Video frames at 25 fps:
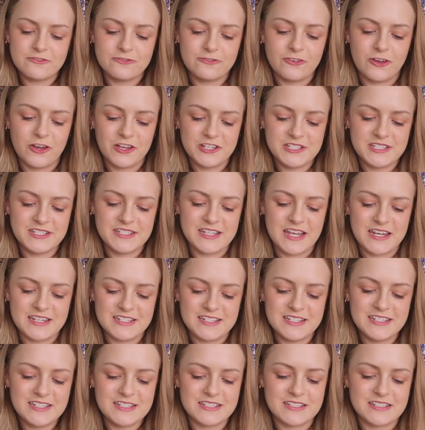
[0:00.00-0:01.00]
first
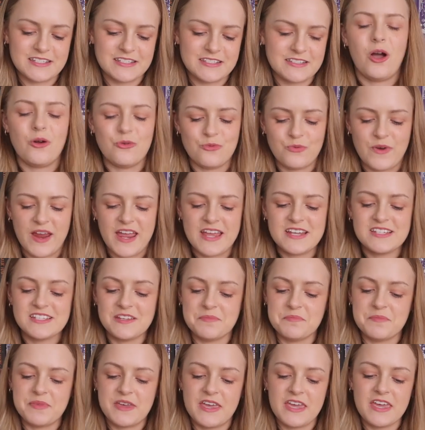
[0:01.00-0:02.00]
sentence, a
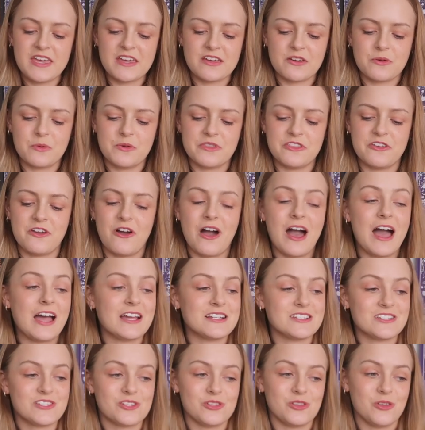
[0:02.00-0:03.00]
random pick with your
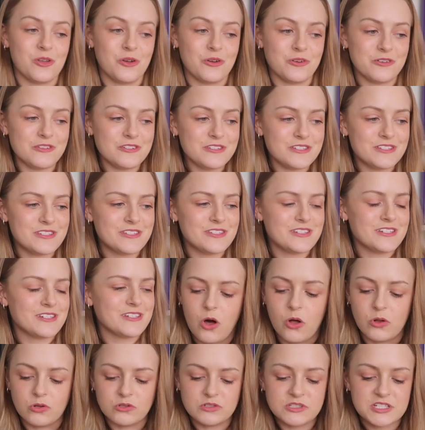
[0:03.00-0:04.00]
eyes closed,
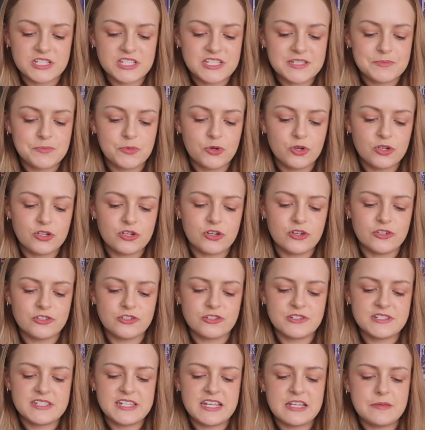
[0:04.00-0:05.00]
oldest book on
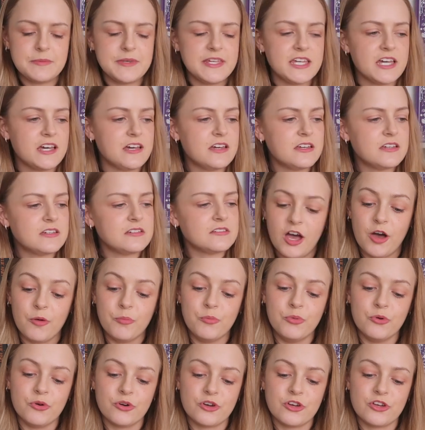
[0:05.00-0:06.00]
your TBR, a
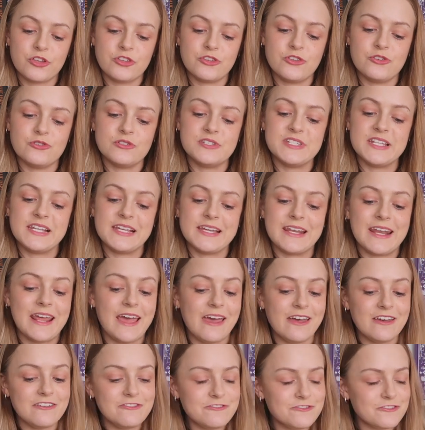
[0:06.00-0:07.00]
book you
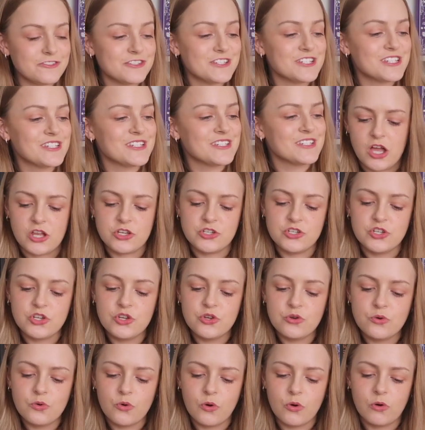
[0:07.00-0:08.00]
DNF'd, a
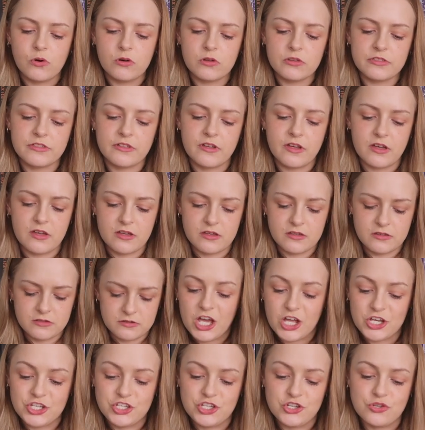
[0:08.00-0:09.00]
new author,
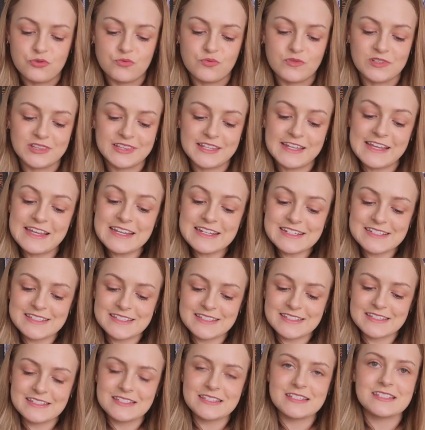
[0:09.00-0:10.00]
a new
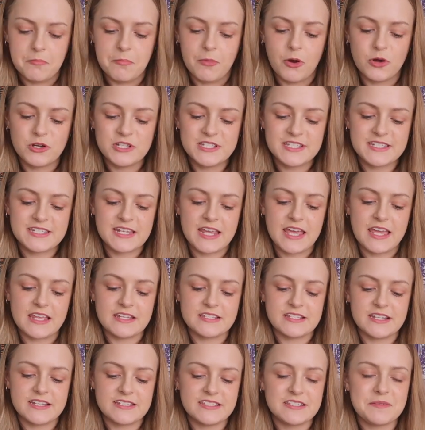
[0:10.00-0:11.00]
release, most
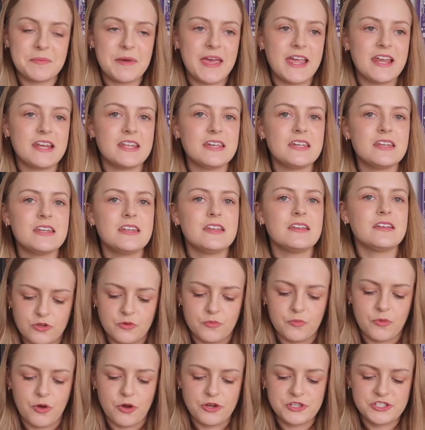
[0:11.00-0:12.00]
anticipated, your
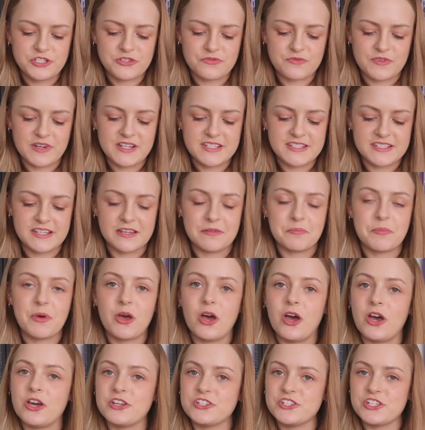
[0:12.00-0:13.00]
most recent
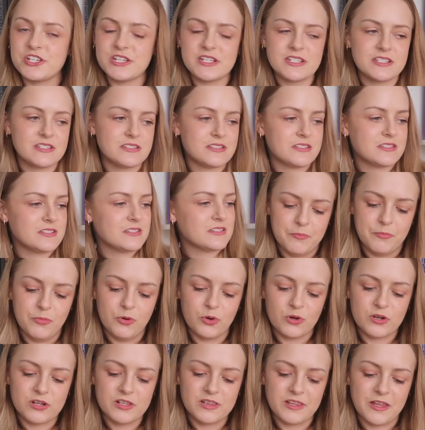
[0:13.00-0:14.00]
purchase,
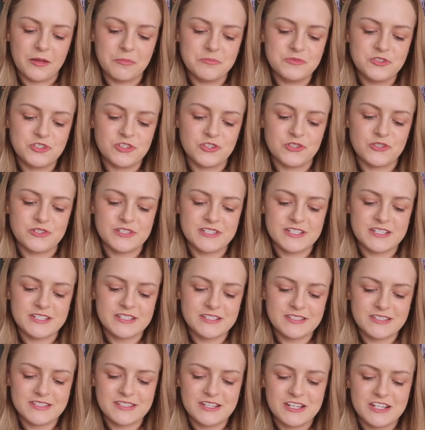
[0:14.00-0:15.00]
book club
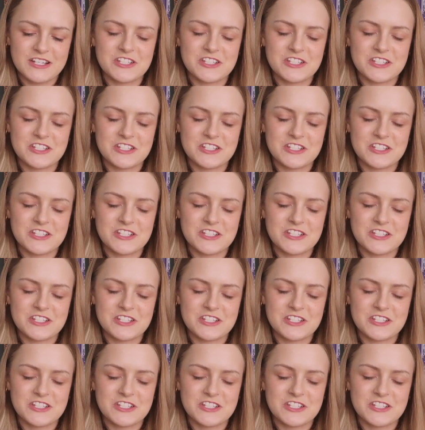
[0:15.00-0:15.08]
choosers.